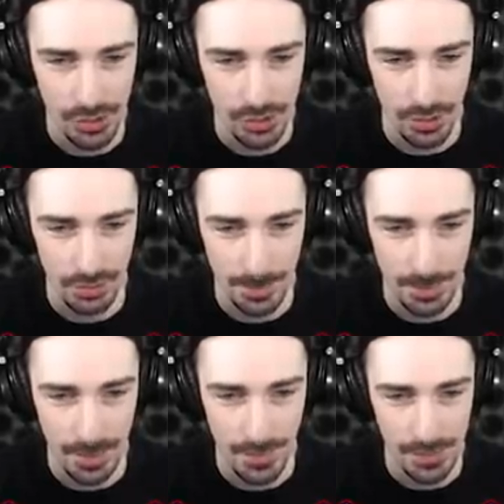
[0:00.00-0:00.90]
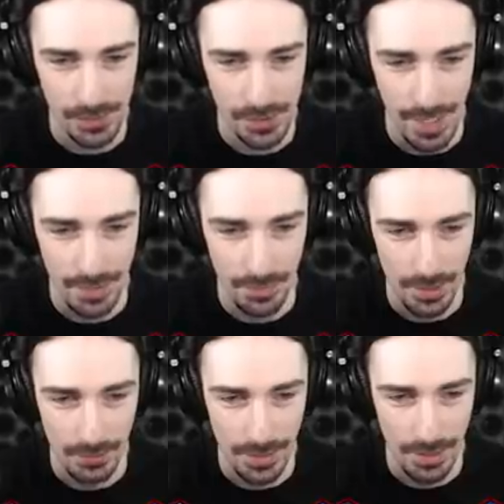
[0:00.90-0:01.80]
just your limit on this side of
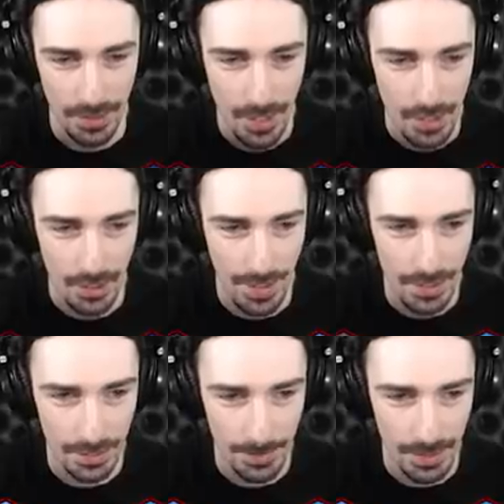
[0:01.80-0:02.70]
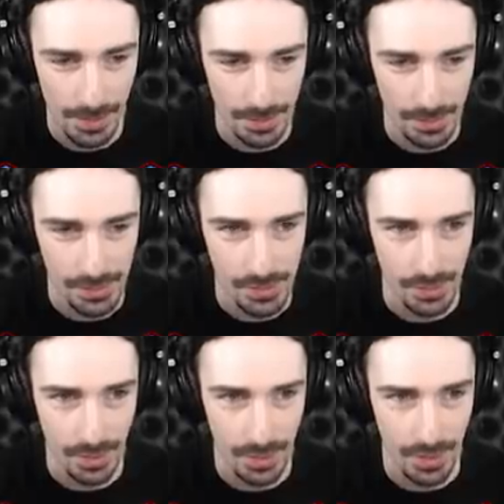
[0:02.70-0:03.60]
the arena. Your height limit is
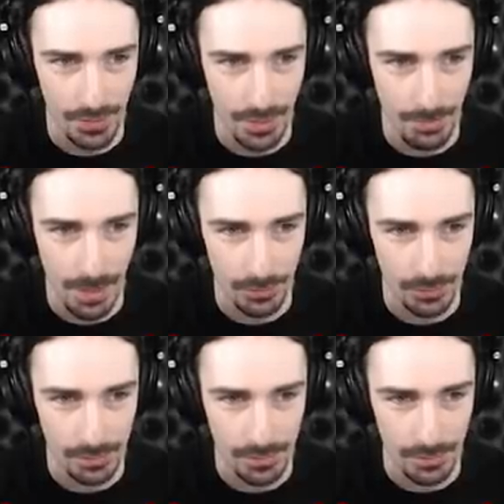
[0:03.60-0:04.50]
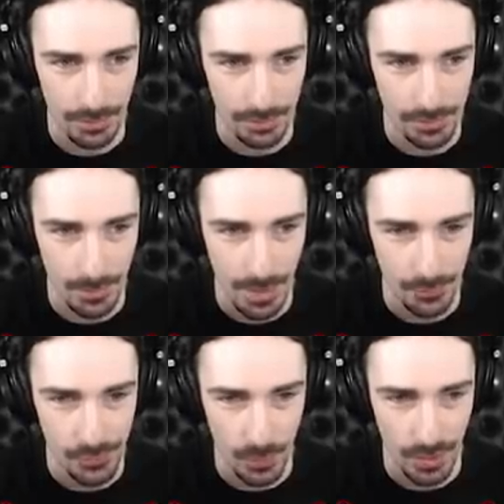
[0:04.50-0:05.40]
the
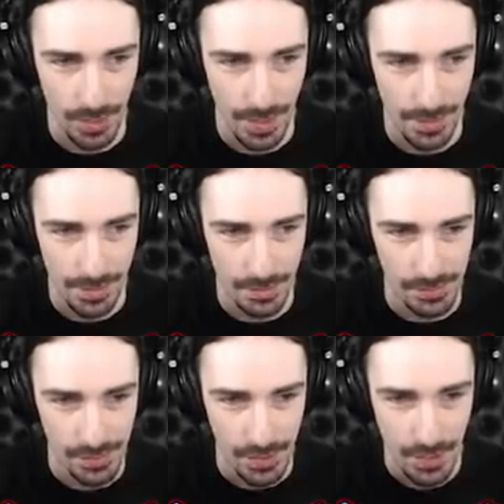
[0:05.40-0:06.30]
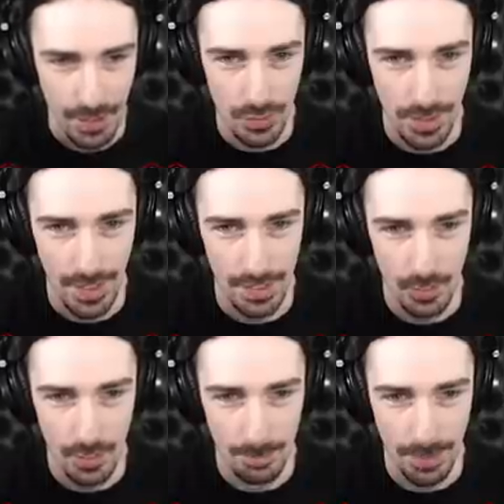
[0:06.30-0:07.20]
mountains where kAN is. You can't
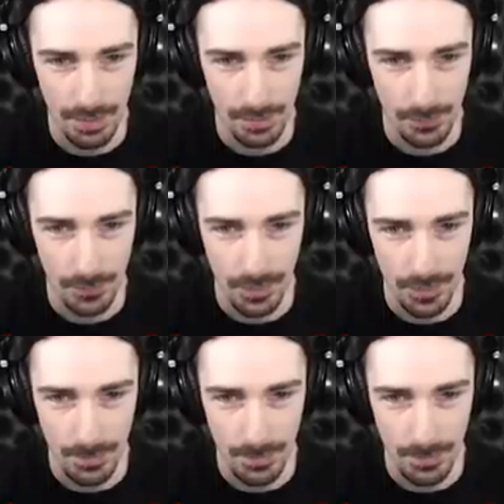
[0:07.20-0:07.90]
go above the